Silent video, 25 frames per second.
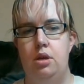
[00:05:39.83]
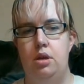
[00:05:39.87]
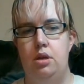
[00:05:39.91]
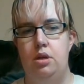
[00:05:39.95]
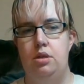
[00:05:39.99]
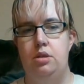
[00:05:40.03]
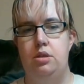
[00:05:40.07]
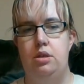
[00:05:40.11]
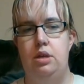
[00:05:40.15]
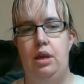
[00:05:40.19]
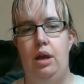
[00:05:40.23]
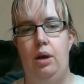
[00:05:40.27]

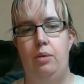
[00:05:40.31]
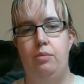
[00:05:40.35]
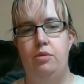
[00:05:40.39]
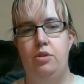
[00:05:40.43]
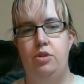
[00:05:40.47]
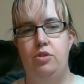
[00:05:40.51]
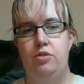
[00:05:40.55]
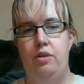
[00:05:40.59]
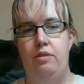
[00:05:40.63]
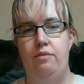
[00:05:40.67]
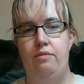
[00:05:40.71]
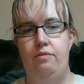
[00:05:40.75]
So yeah, I want
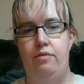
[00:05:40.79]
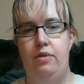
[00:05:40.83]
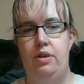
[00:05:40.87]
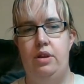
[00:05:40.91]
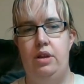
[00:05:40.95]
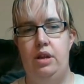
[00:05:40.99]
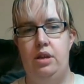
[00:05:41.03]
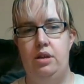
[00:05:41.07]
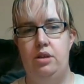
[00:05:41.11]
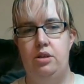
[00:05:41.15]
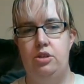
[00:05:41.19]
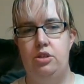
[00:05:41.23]
to try and
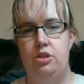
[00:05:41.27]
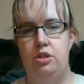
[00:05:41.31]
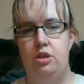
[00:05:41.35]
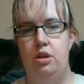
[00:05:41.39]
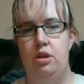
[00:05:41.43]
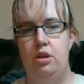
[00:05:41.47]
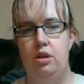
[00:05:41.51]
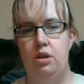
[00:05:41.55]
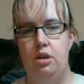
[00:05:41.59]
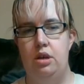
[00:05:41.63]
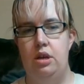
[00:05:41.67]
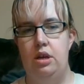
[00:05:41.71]
finish
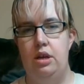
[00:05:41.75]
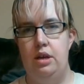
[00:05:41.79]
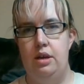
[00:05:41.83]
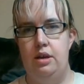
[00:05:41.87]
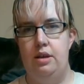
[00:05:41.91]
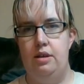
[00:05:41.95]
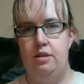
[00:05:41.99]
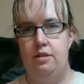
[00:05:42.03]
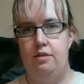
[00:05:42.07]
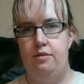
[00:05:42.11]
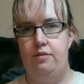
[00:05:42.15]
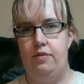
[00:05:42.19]

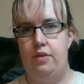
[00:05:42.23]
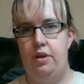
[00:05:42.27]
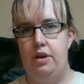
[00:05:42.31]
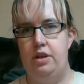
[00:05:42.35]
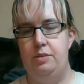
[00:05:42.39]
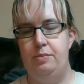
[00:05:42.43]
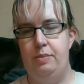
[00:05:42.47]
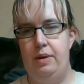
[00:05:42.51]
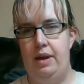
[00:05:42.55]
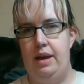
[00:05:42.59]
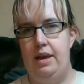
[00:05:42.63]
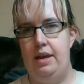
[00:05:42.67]
the
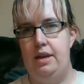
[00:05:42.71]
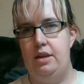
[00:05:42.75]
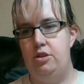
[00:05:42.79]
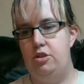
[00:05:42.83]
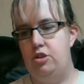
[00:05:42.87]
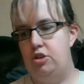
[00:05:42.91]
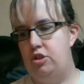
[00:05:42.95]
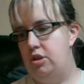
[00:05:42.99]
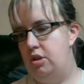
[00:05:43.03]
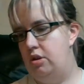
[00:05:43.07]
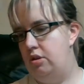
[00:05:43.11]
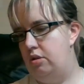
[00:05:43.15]
first
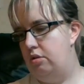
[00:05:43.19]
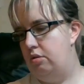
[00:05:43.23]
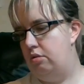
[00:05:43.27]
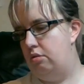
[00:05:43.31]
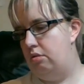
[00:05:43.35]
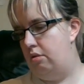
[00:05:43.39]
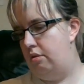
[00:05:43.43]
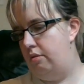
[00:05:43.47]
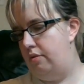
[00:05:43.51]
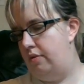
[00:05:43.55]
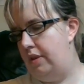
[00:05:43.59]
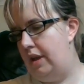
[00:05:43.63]
page
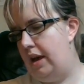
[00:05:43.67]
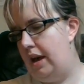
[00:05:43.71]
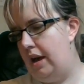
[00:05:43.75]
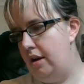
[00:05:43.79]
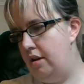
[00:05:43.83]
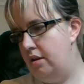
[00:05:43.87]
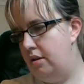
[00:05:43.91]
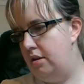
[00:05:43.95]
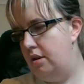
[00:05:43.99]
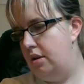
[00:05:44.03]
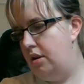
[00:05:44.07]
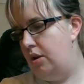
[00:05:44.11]
on that
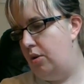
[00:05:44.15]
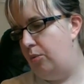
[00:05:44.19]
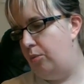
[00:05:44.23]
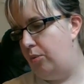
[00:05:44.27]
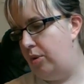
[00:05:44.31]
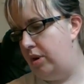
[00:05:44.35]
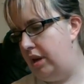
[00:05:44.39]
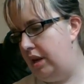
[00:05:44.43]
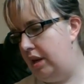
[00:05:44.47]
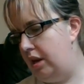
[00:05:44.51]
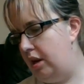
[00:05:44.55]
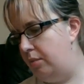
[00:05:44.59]

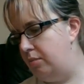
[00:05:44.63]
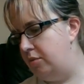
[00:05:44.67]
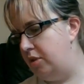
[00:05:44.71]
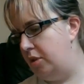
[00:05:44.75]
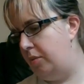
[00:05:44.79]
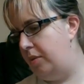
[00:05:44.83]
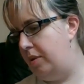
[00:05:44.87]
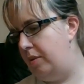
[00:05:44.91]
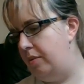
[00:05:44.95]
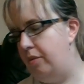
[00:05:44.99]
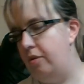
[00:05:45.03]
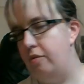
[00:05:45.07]
when it comes
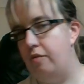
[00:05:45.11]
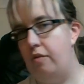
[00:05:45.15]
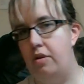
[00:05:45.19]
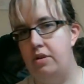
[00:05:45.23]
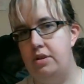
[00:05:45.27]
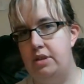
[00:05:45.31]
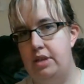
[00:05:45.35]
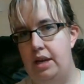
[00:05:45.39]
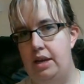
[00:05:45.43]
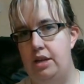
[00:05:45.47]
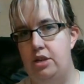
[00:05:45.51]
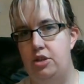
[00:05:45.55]
up in the
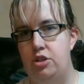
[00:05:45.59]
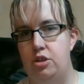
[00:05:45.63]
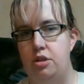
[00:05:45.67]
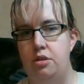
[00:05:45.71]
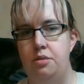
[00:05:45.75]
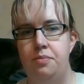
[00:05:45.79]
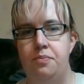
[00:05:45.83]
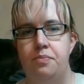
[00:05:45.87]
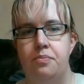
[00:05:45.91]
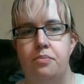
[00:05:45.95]
rotation.